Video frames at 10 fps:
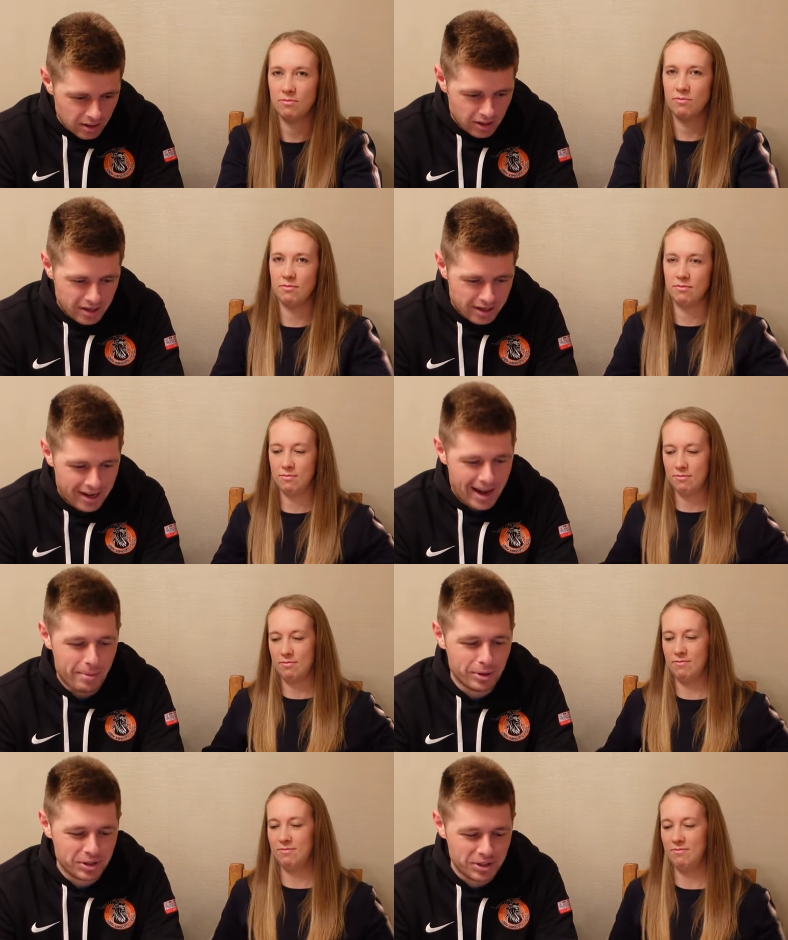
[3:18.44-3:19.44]
Speaker 1: How
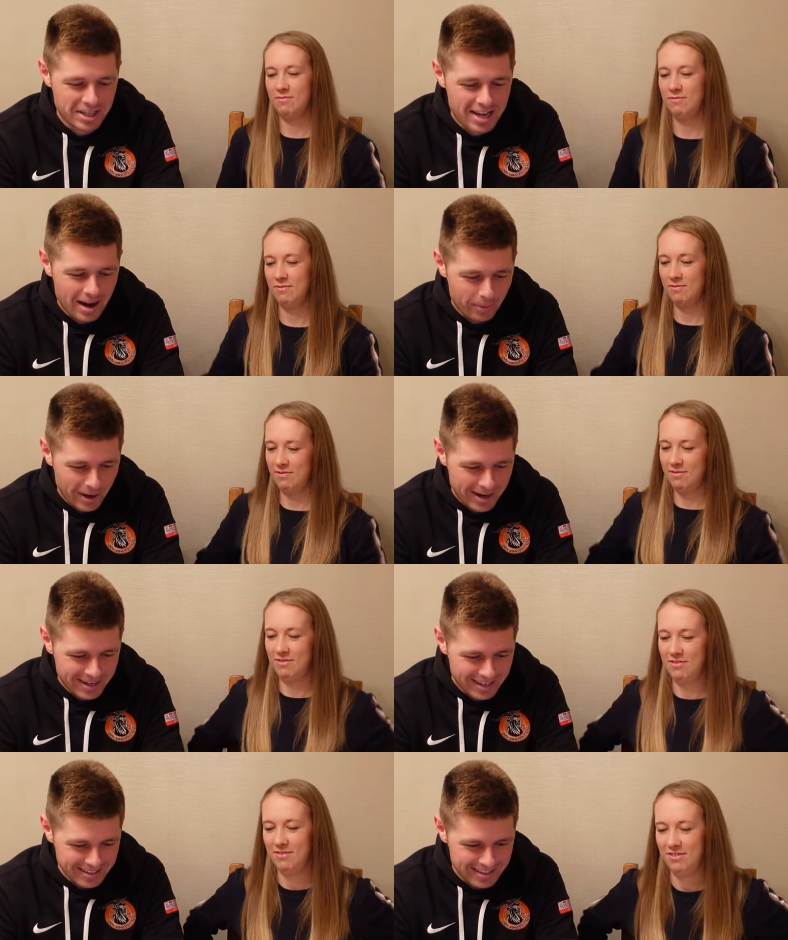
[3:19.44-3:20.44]
much does the cat weigh in
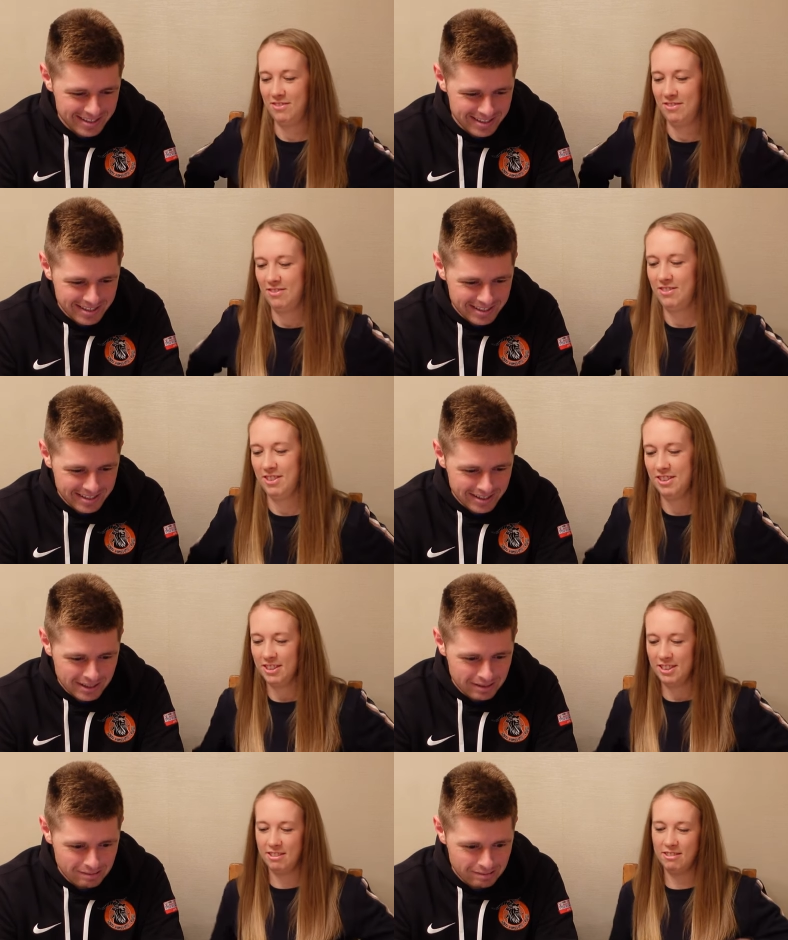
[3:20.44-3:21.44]
at?
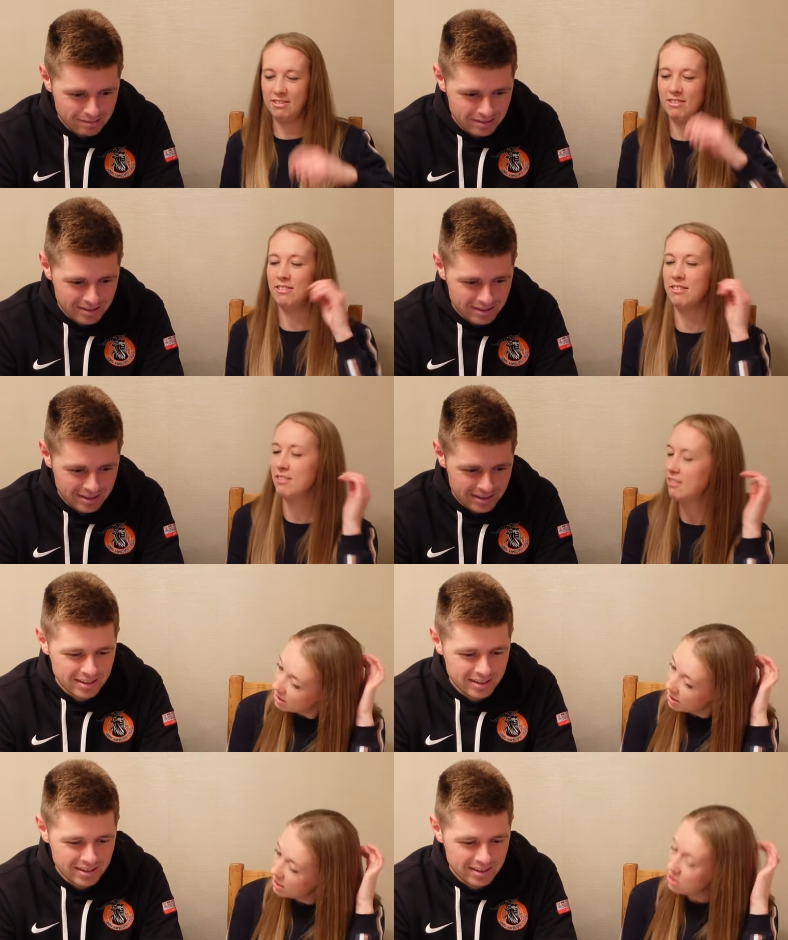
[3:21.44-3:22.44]
Speaker 2: Oh,
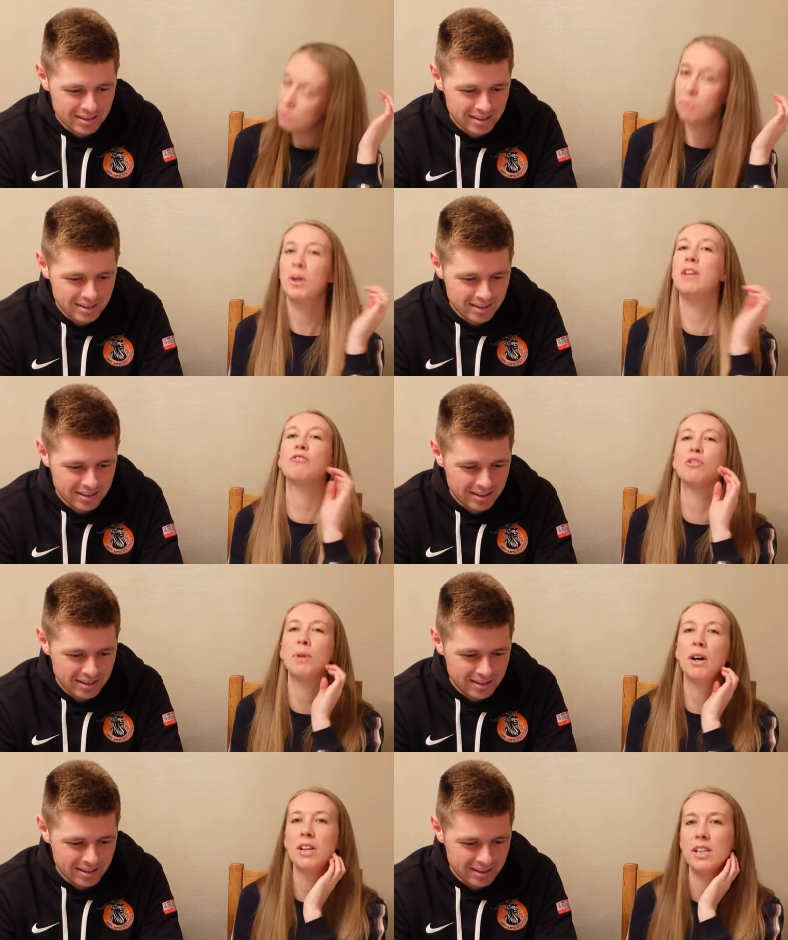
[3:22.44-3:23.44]
he's not been weighed for
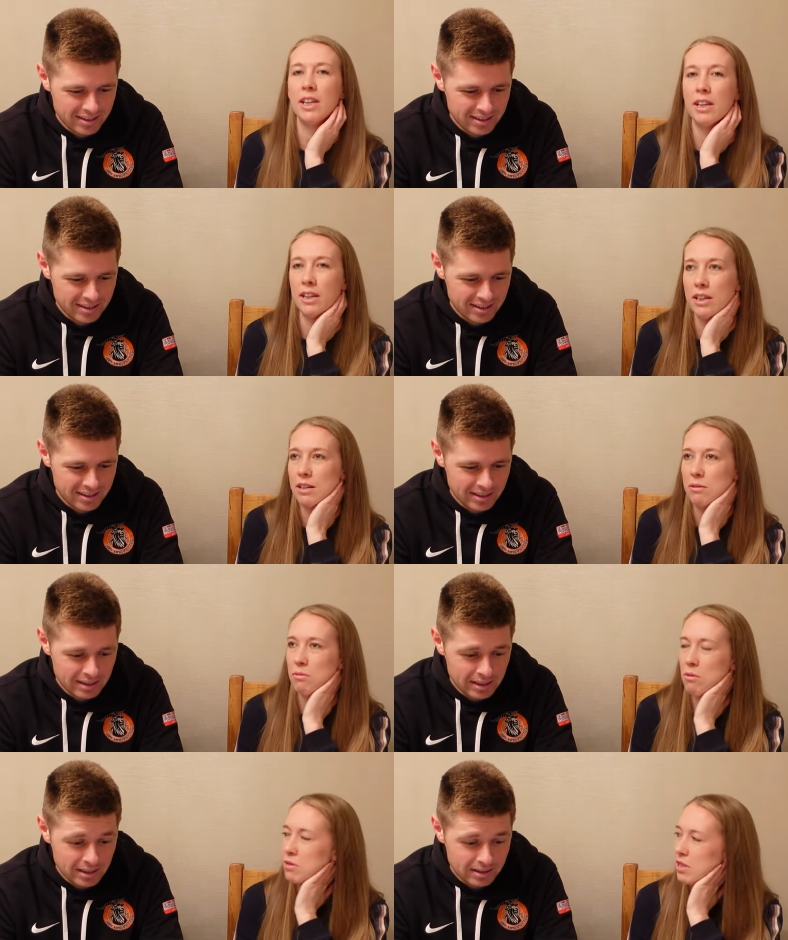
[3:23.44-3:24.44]
about a year.
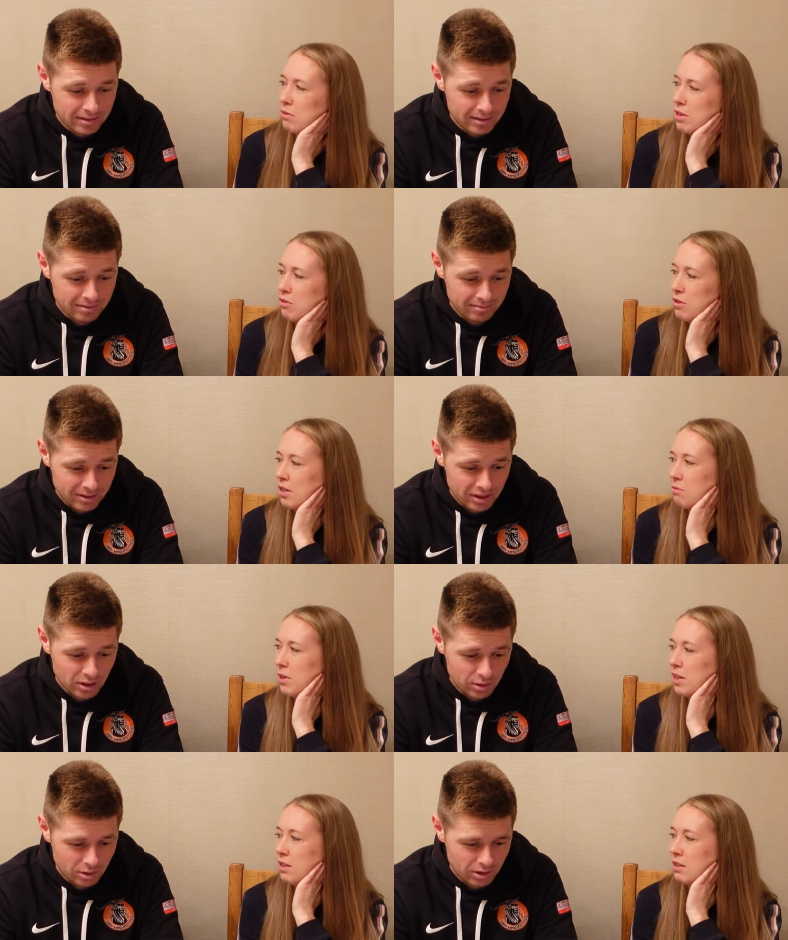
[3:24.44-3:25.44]
What was he when he was last
Speaker 1: That's
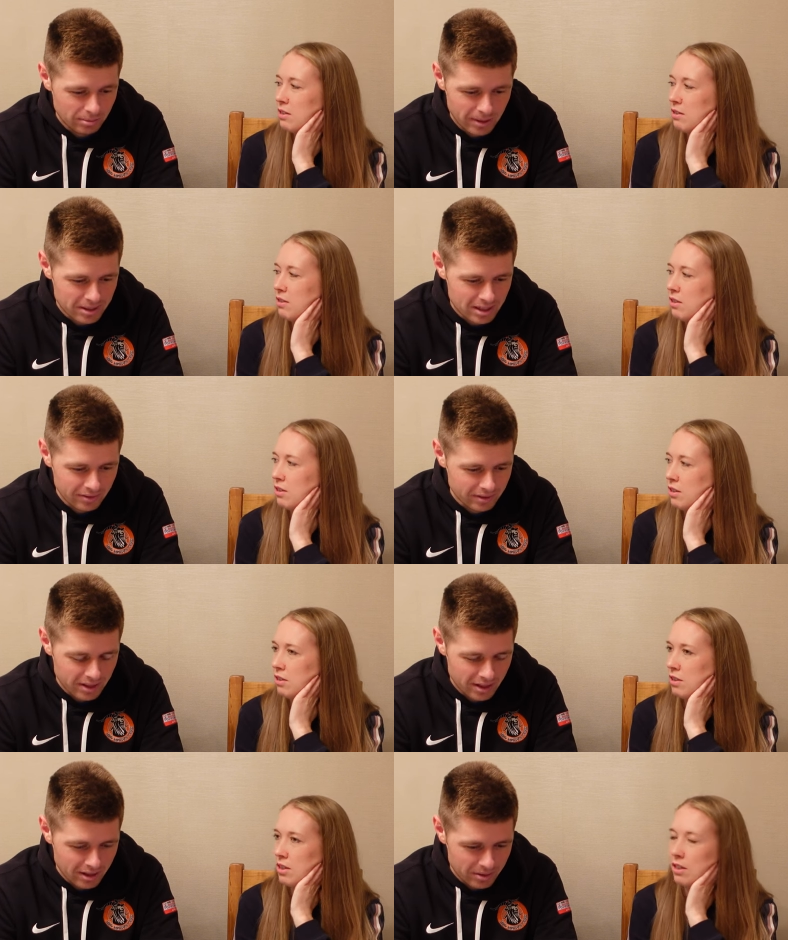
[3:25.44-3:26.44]
weighed? About seven
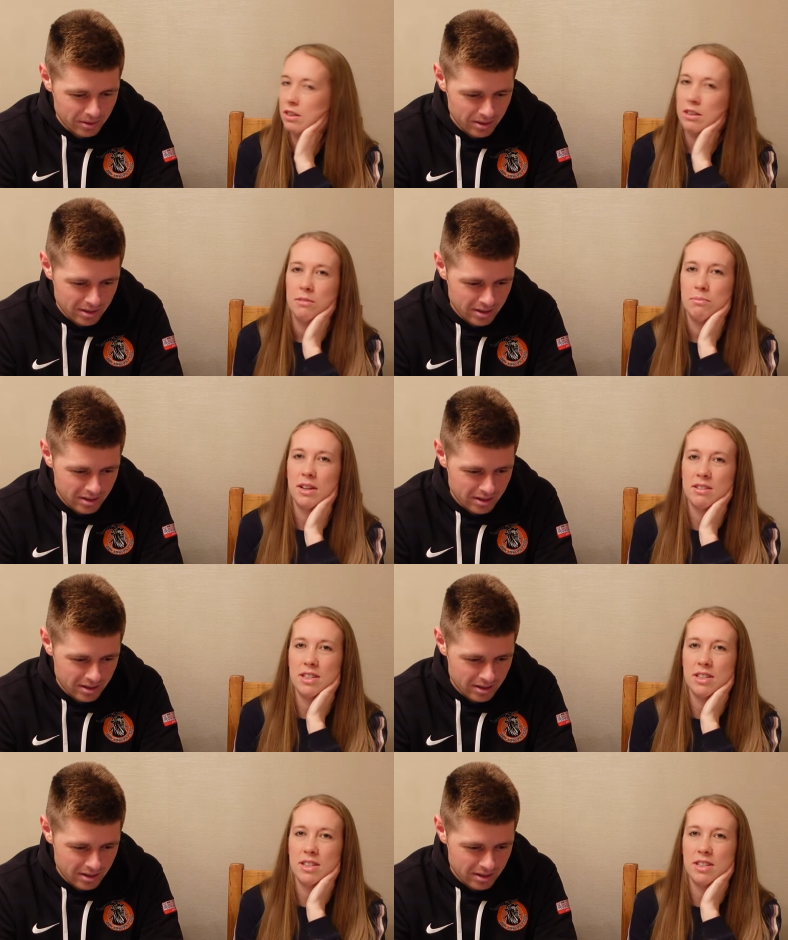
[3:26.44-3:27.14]
kilos.
Speaker 2: About